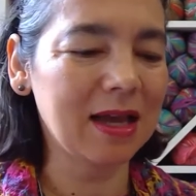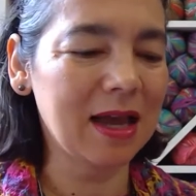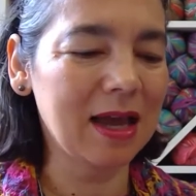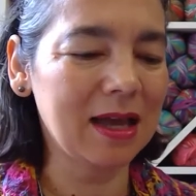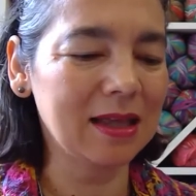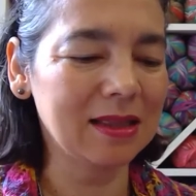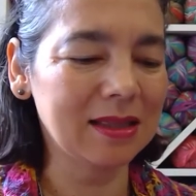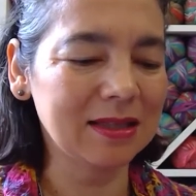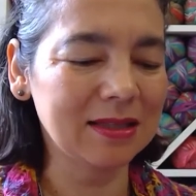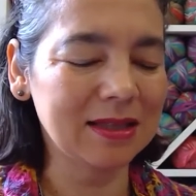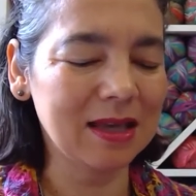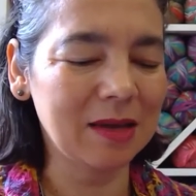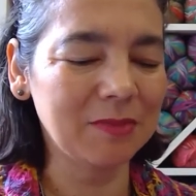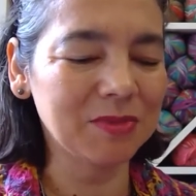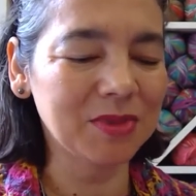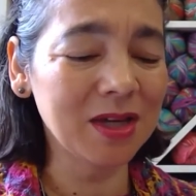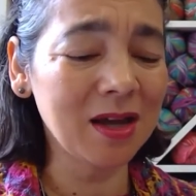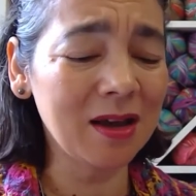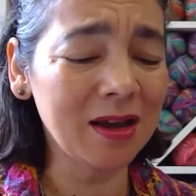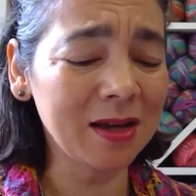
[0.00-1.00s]
at the same
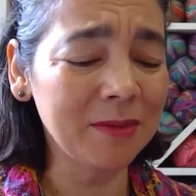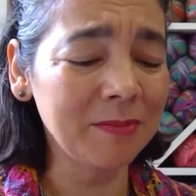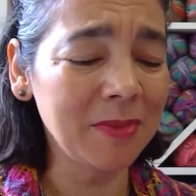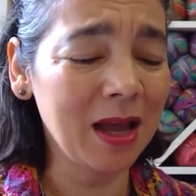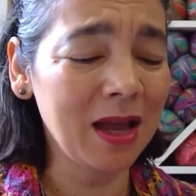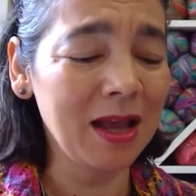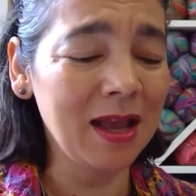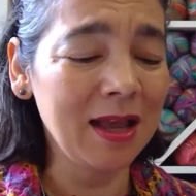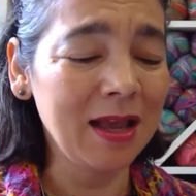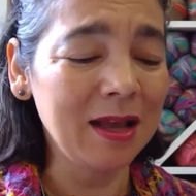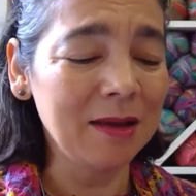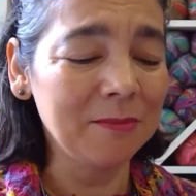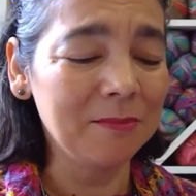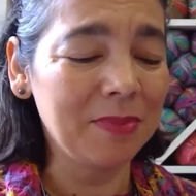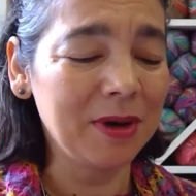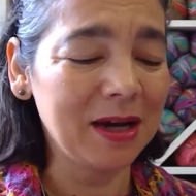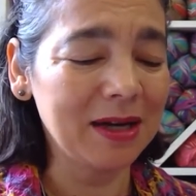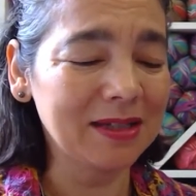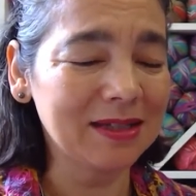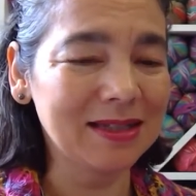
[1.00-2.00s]
time,
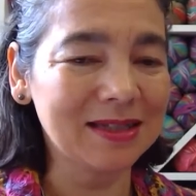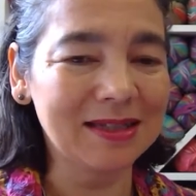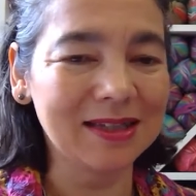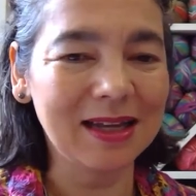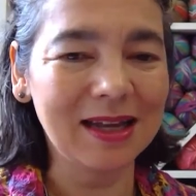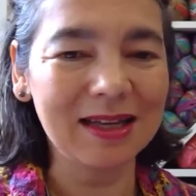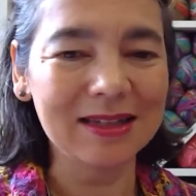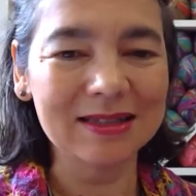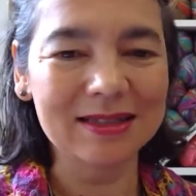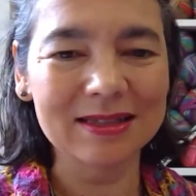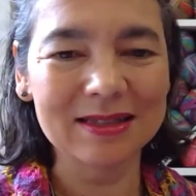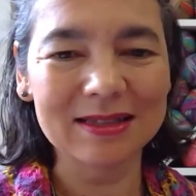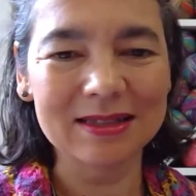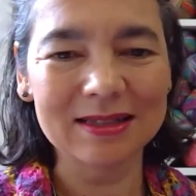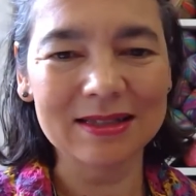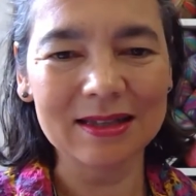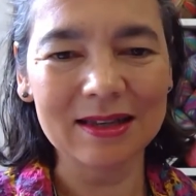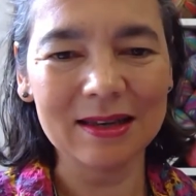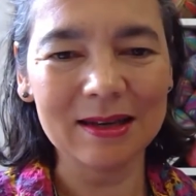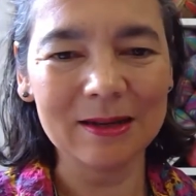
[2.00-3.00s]
but
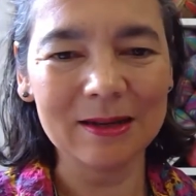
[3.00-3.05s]
it's